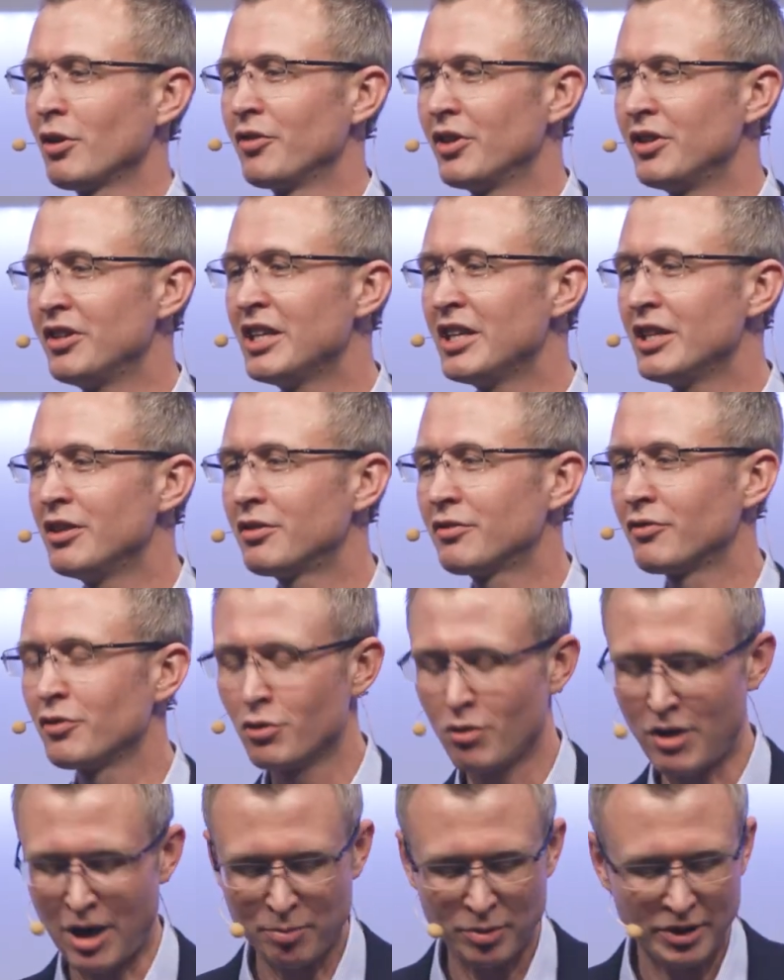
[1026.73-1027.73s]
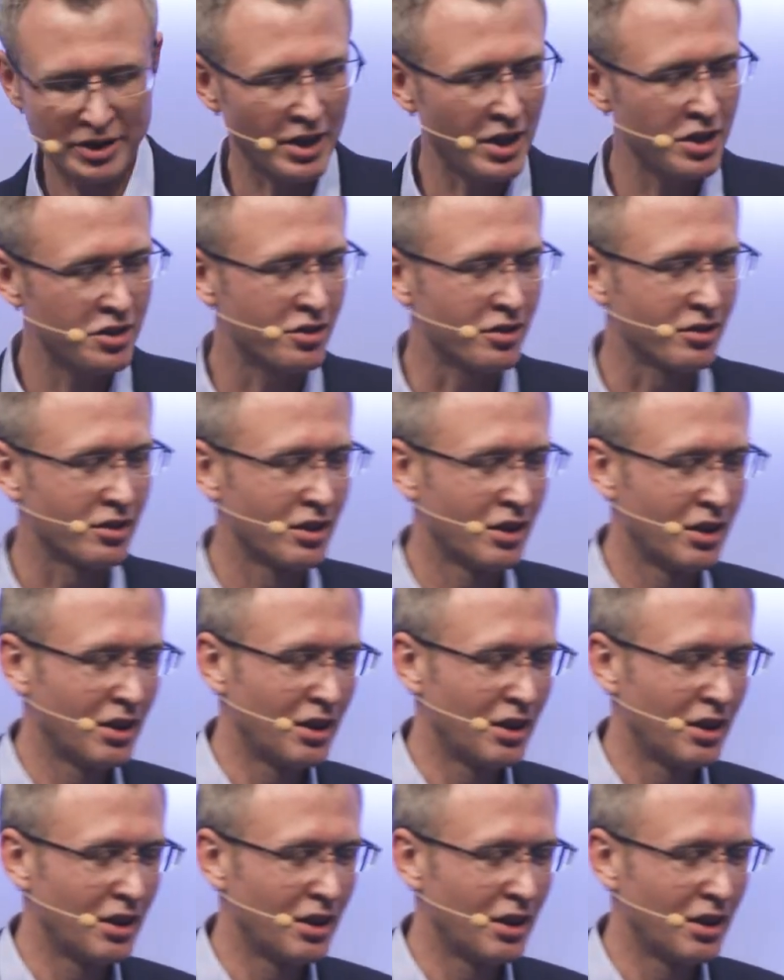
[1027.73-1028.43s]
on the needs for your application.